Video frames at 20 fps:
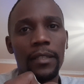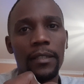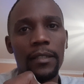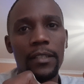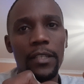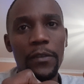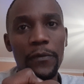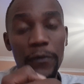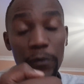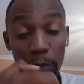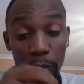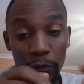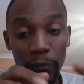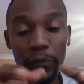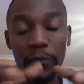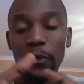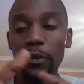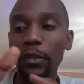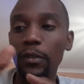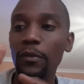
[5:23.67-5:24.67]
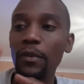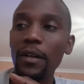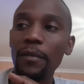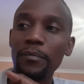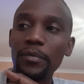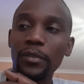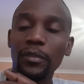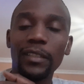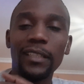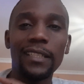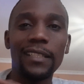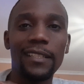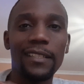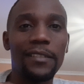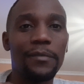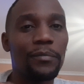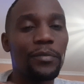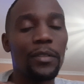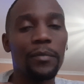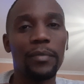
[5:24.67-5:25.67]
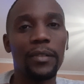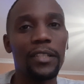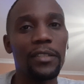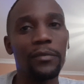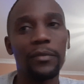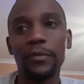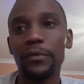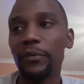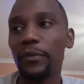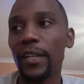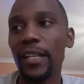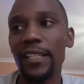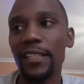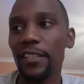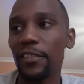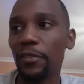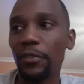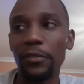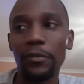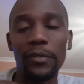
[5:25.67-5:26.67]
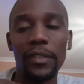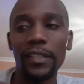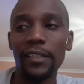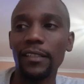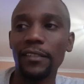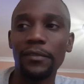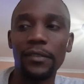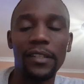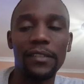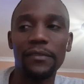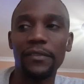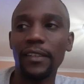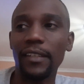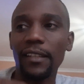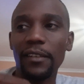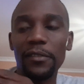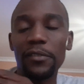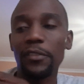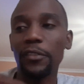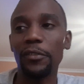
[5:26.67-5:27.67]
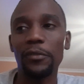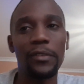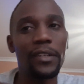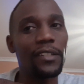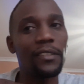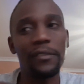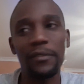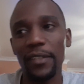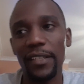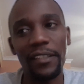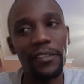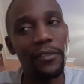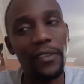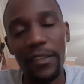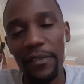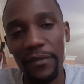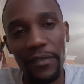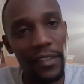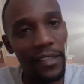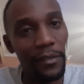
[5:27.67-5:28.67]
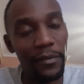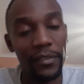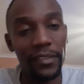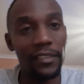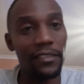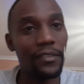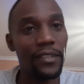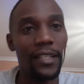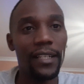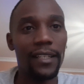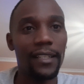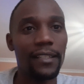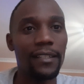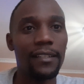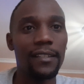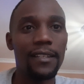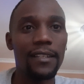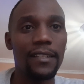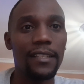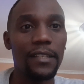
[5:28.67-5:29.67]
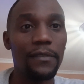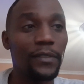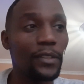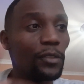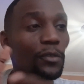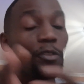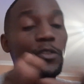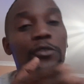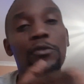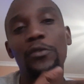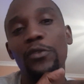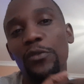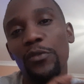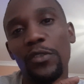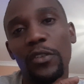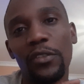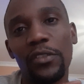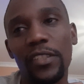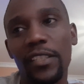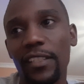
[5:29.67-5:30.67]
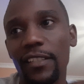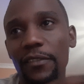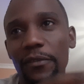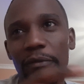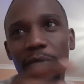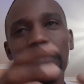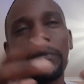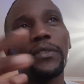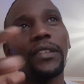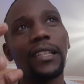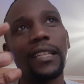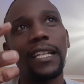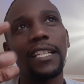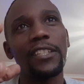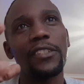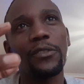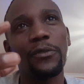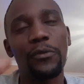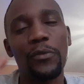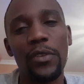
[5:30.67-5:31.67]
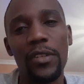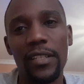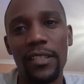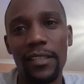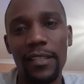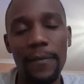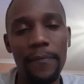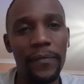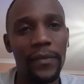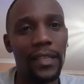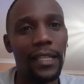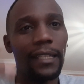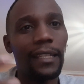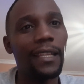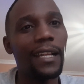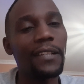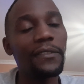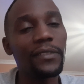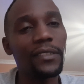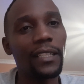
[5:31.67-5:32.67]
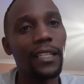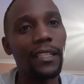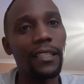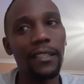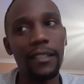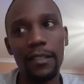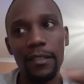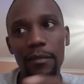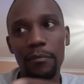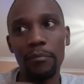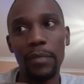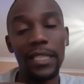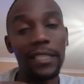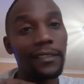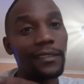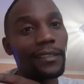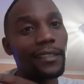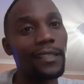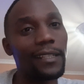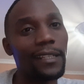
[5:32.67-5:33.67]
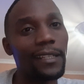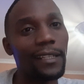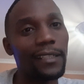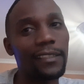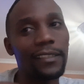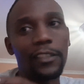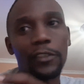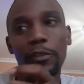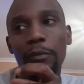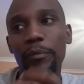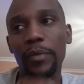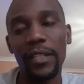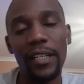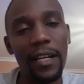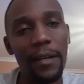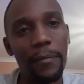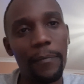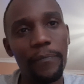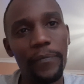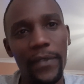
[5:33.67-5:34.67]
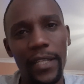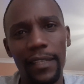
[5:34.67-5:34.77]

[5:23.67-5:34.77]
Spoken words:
If you follow up your lineage properly, you'll find your great-grandfather or your great-great-grandfather was a drunkard, even though you don't feel like you want that lifestyle, but it's there, it's cropping up.